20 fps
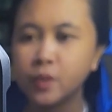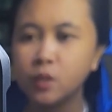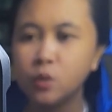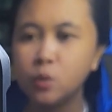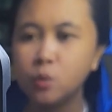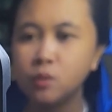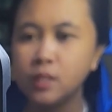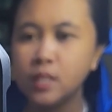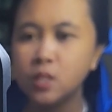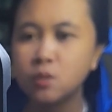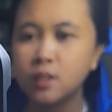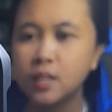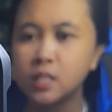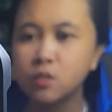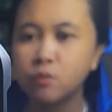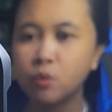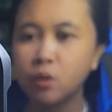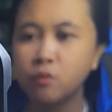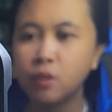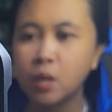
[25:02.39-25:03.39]
You don't need to
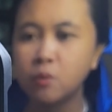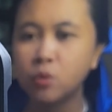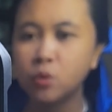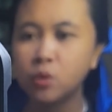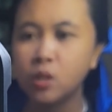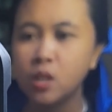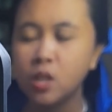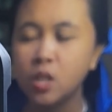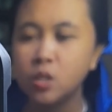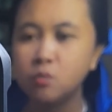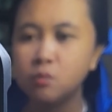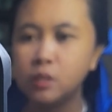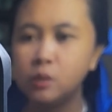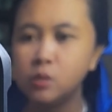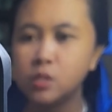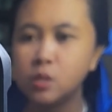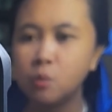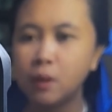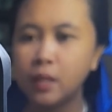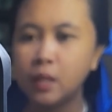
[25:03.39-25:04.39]
ask for a favor to
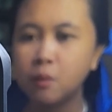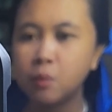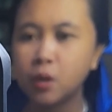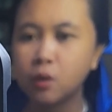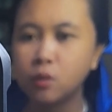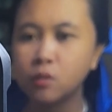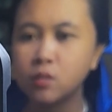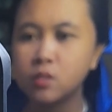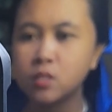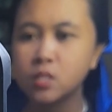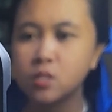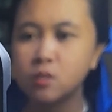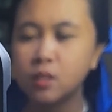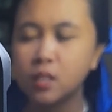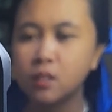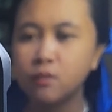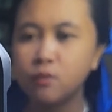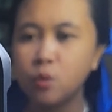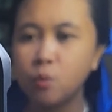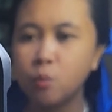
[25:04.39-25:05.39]
reduce the waiting period just to
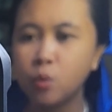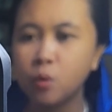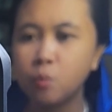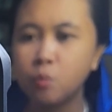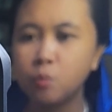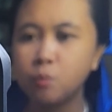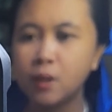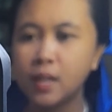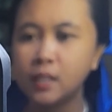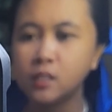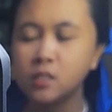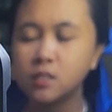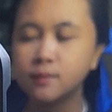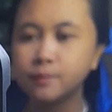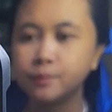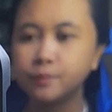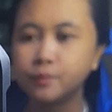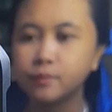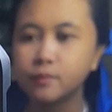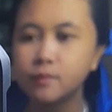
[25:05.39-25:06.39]
get a few more pennies.
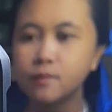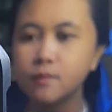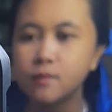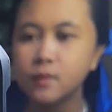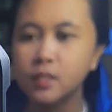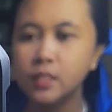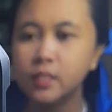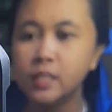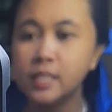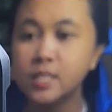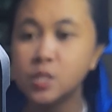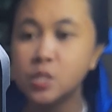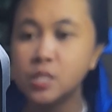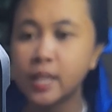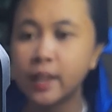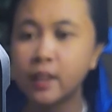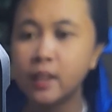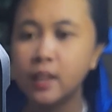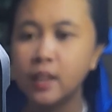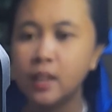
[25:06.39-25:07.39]
Needless to
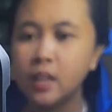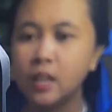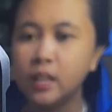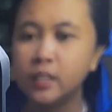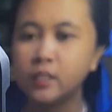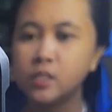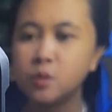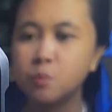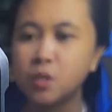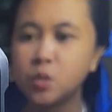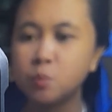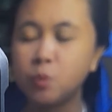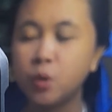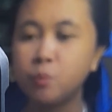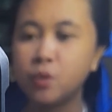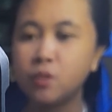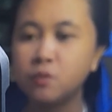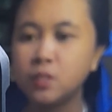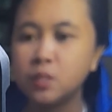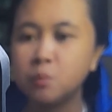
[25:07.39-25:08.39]
say, it is much
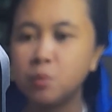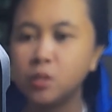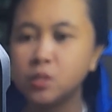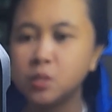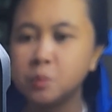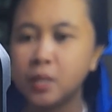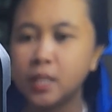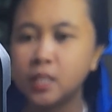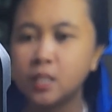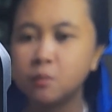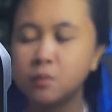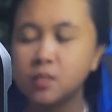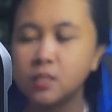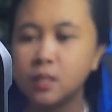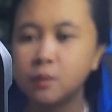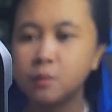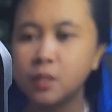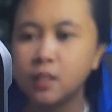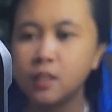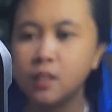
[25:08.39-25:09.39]
more profitable to make them
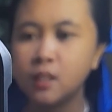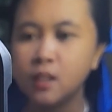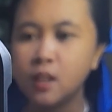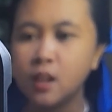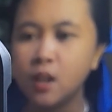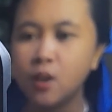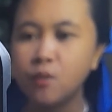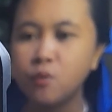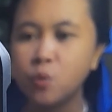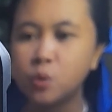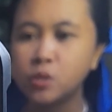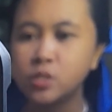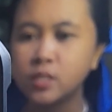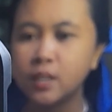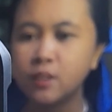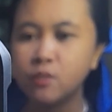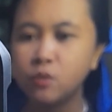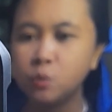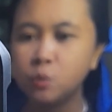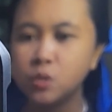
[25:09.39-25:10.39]
indebted. Of course,
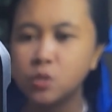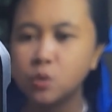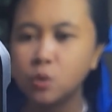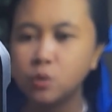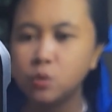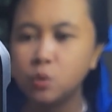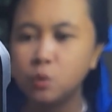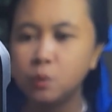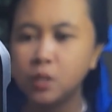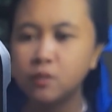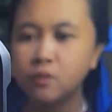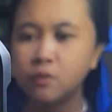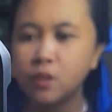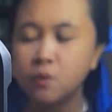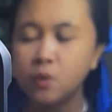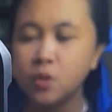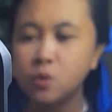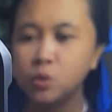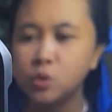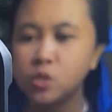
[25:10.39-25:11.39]
Clarivan was doing a
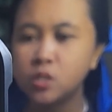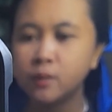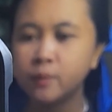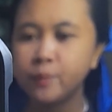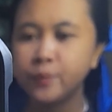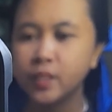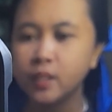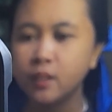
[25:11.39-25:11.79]
very good job.